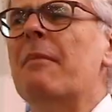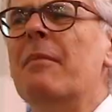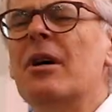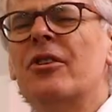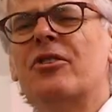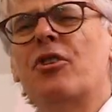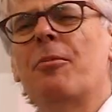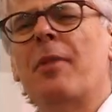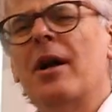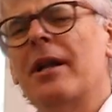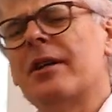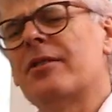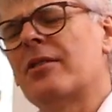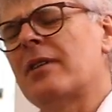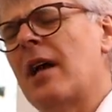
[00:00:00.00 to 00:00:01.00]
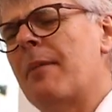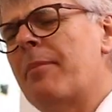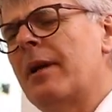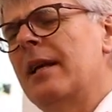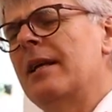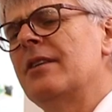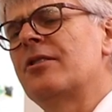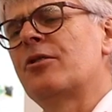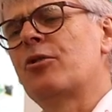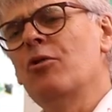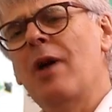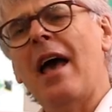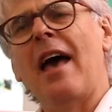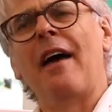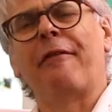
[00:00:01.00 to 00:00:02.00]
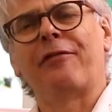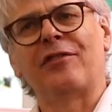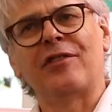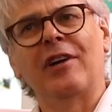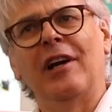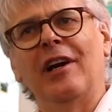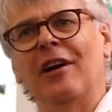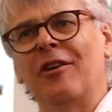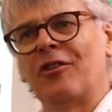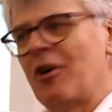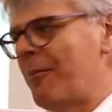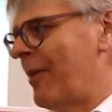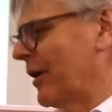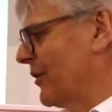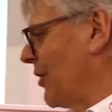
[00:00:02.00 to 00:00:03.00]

Most robotics companies do have their robot